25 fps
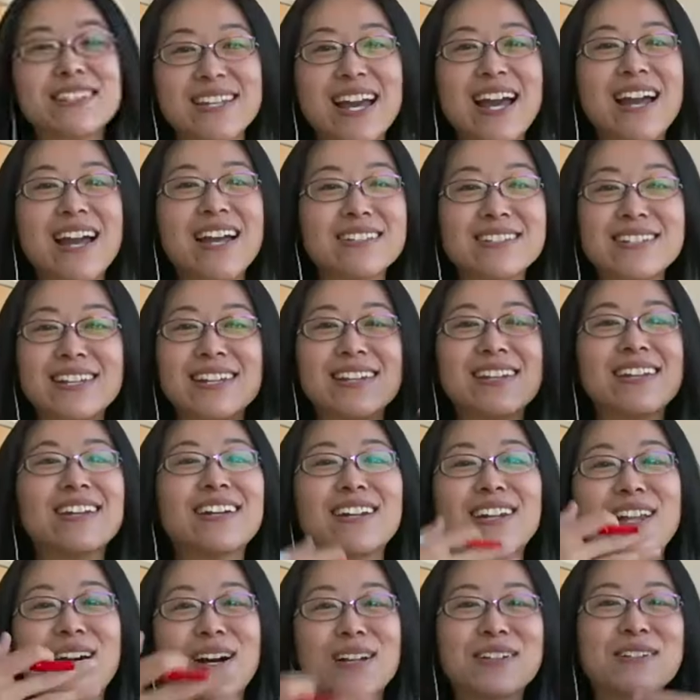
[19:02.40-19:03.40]
um, I'm taking a
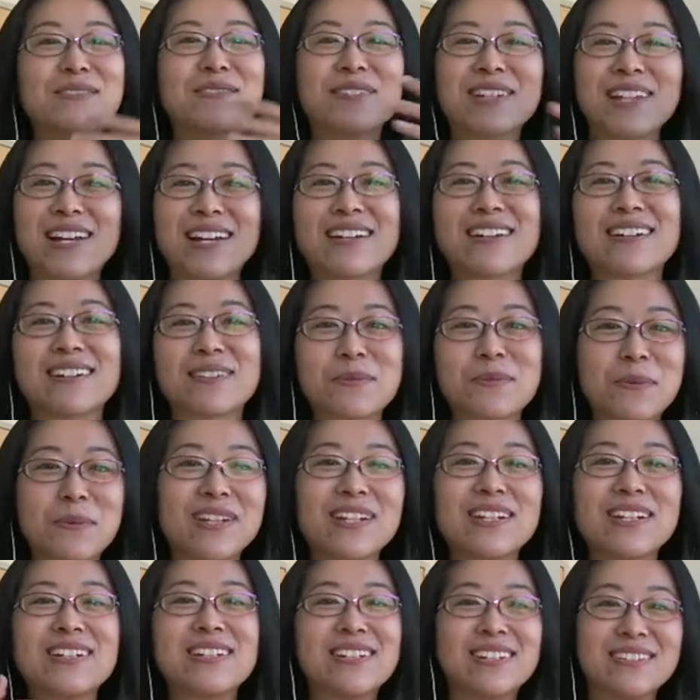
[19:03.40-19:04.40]
lot of like a
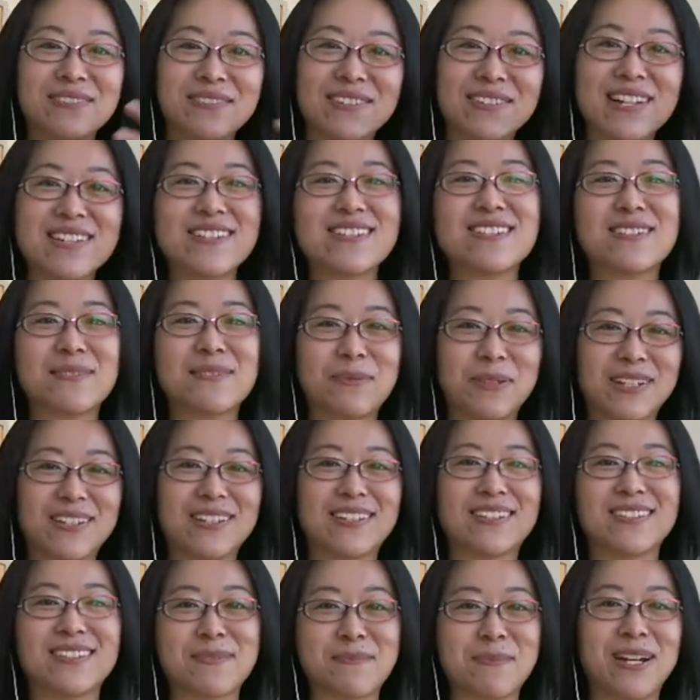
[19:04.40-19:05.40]
weird adventure
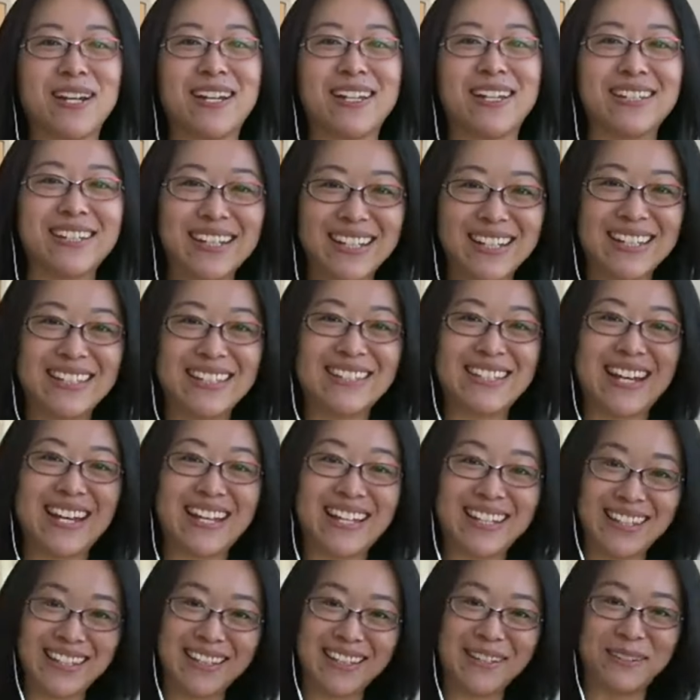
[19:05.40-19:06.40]
because my
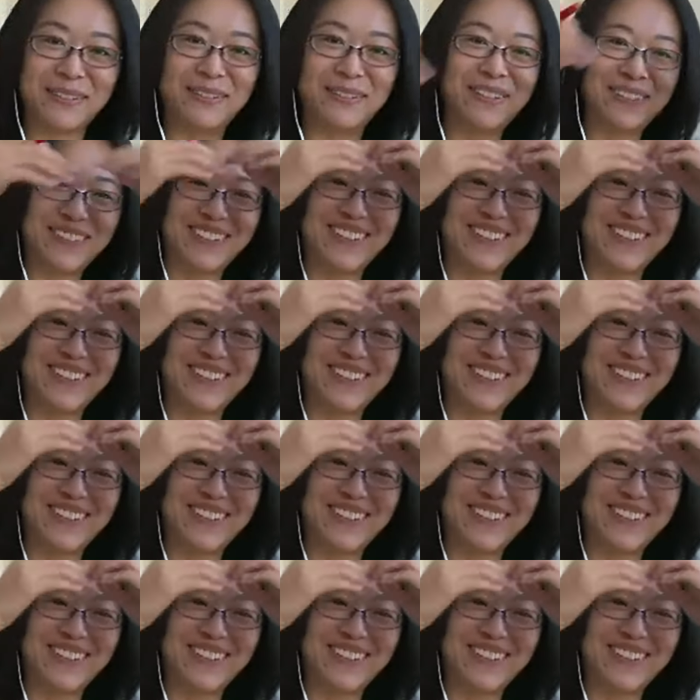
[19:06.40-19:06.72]
naive,